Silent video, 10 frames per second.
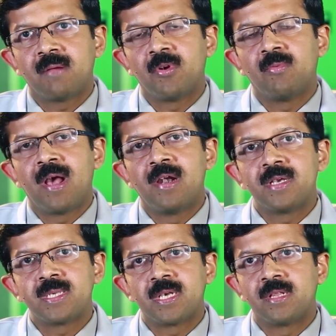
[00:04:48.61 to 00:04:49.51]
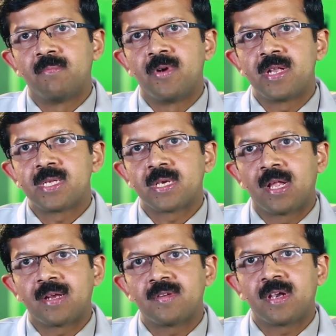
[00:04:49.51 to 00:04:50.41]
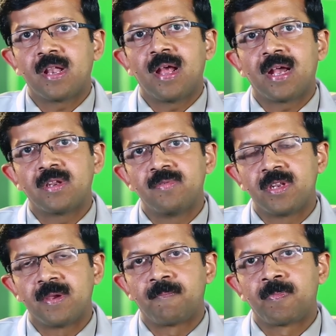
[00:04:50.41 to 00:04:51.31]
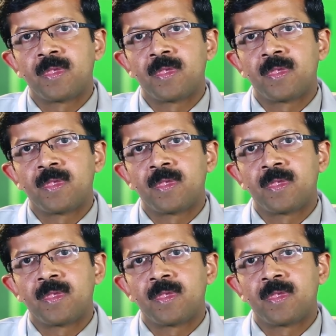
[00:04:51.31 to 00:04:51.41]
abnormalities in the brain's electrical activity.